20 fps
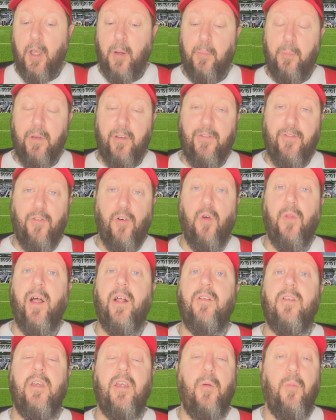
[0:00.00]
Before
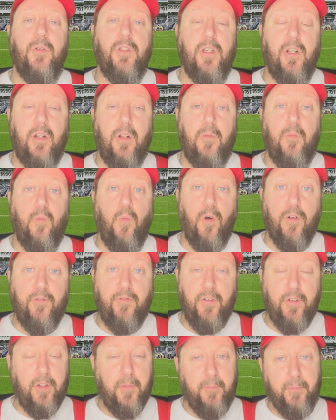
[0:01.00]
that, he was at
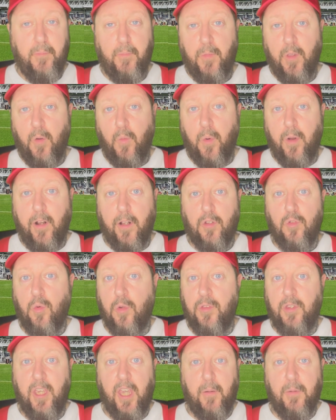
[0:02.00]
Watford, where I don't
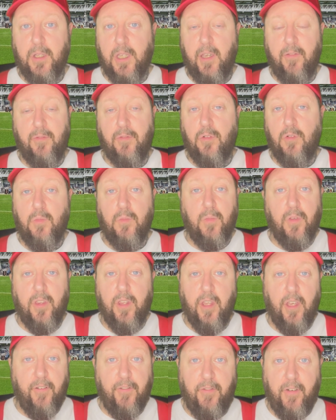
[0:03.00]
think he was given
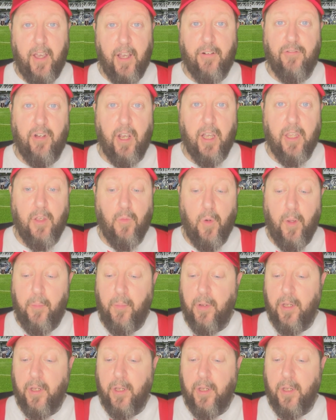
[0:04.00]
a fair crack of the whip.